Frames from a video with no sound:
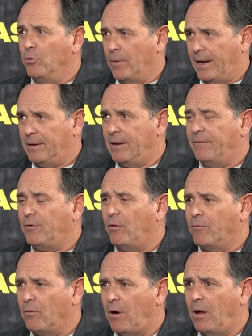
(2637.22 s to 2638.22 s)
you're right.
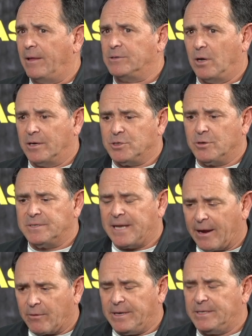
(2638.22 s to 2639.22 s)
As long as your
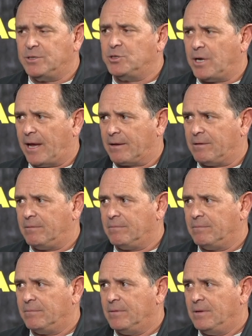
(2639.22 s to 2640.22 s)
integrity is in check,
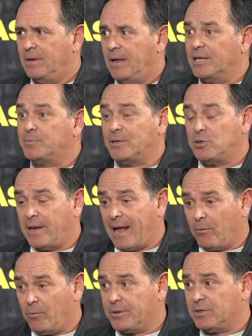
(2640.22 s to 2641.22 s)
and especially
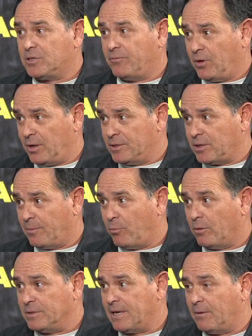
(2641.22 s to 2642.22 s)
now with civilians on the
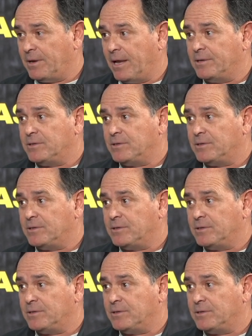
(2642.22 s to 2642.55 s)
boards nowadays.